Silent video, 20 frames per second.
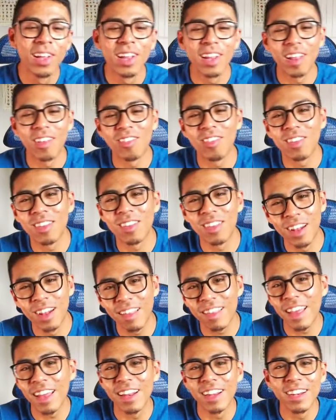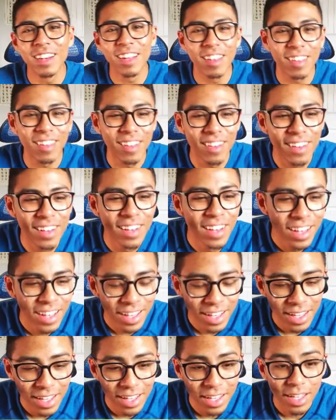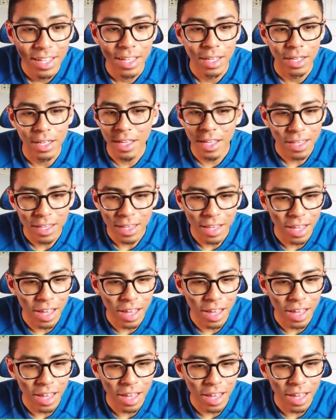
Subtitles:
That's just a nice added detail. At